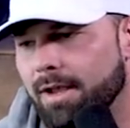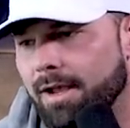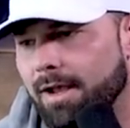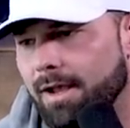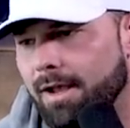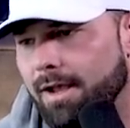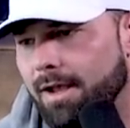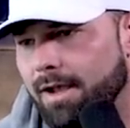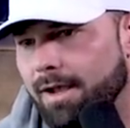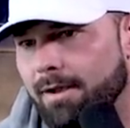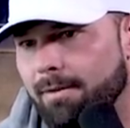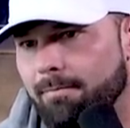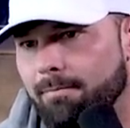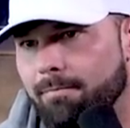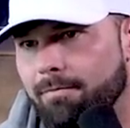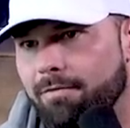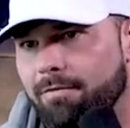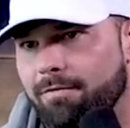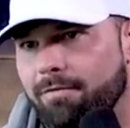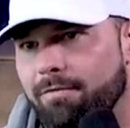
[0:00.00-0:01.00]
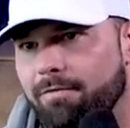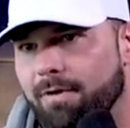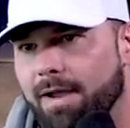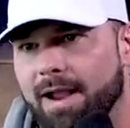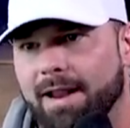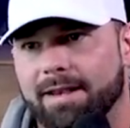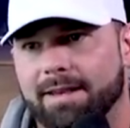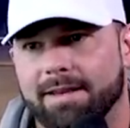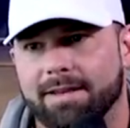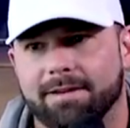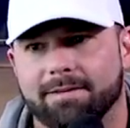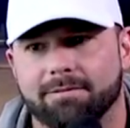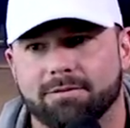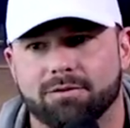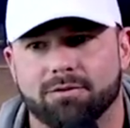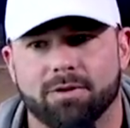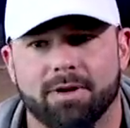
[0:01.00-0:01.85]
um, "Finding